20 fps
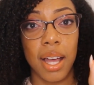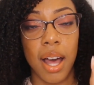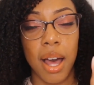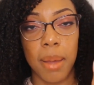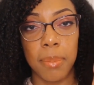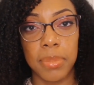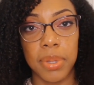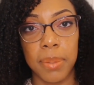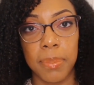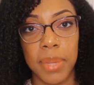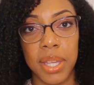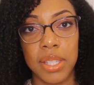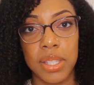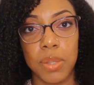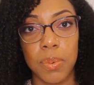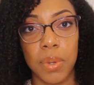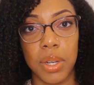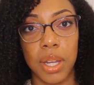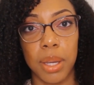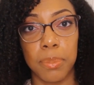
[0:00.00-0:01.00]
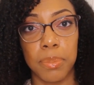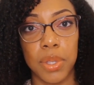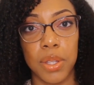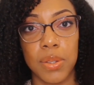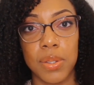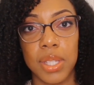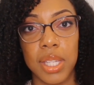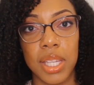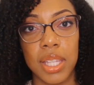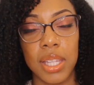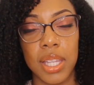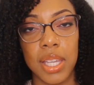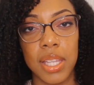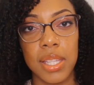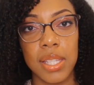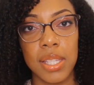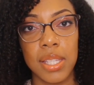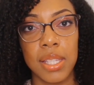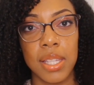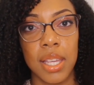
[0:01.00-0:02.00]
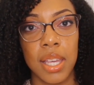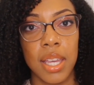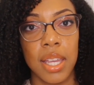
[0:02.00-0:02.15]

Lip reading: compliments when I'm using this.